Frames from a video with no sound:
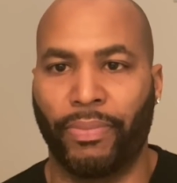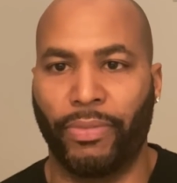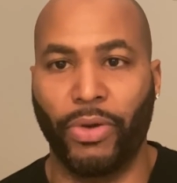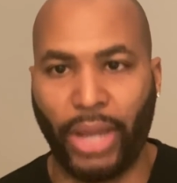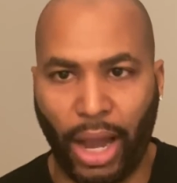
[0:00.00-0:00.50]

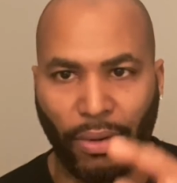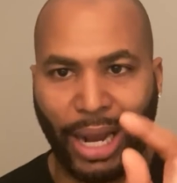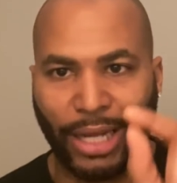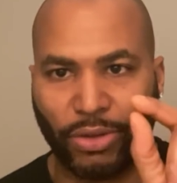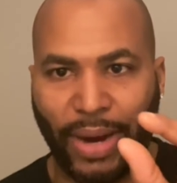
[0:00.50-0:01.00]
Do y'all
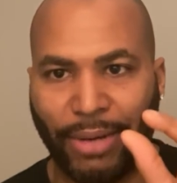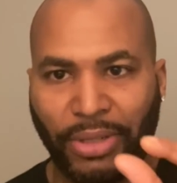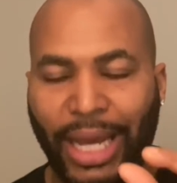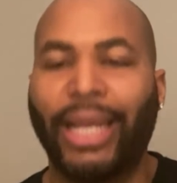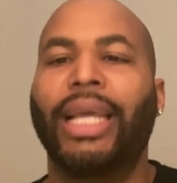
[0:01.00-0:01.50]
guys grasp
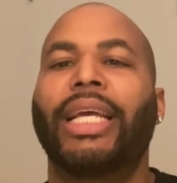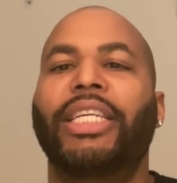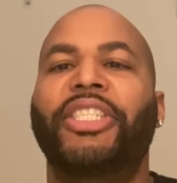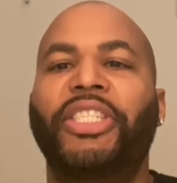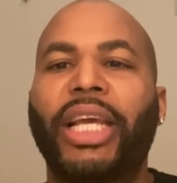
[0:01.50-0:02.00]
that?
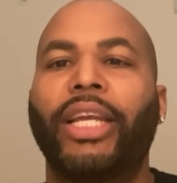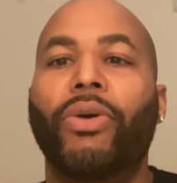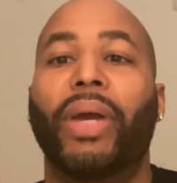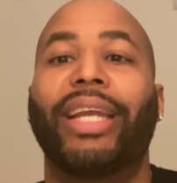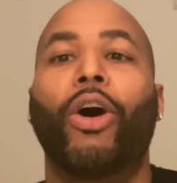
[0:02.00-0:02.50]
She
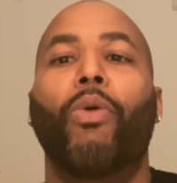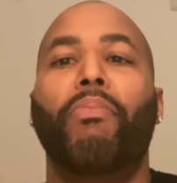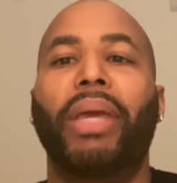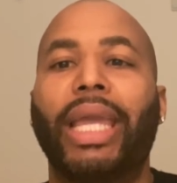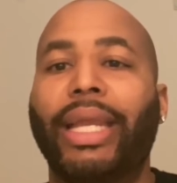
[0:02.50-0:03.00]
do. It don't
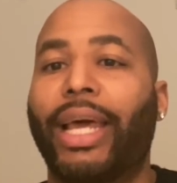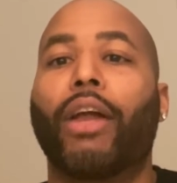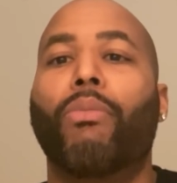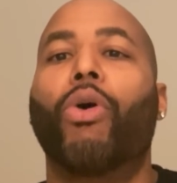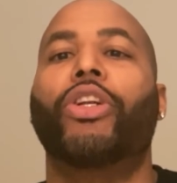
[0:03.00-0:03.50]
mean that
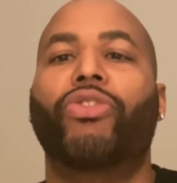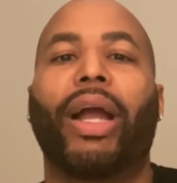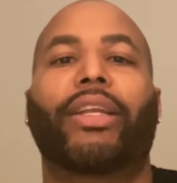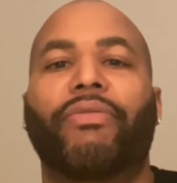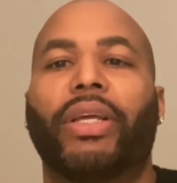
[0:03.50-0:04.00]
I'm more
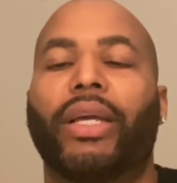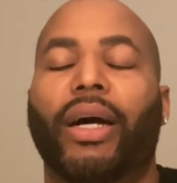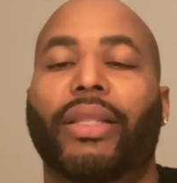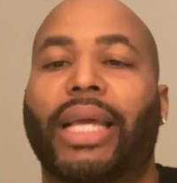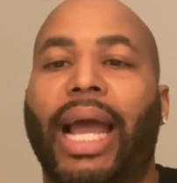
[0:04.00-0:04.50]
attractive than the
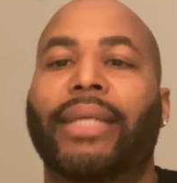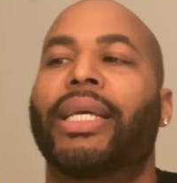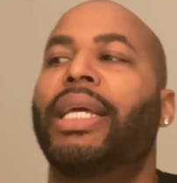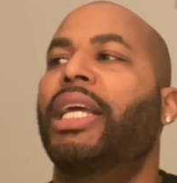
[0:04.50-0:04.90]
other guys.